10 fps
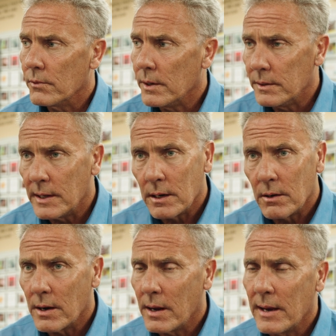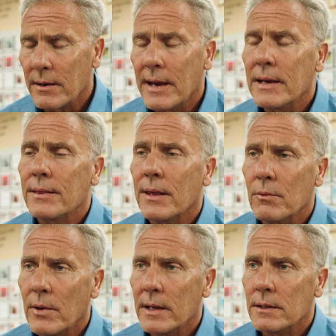redid
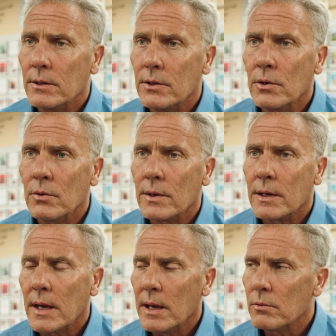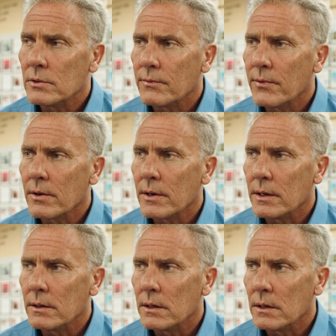anything we had to do, and he was a
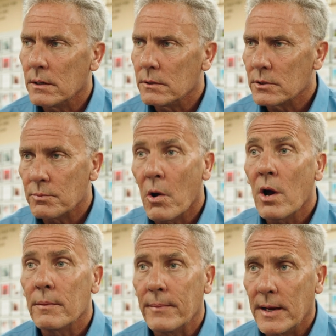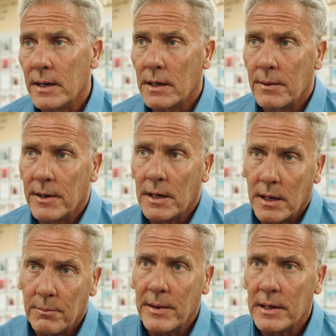very smart man. I mean,
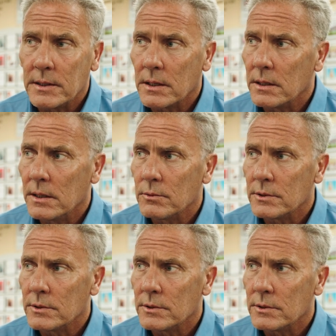he basically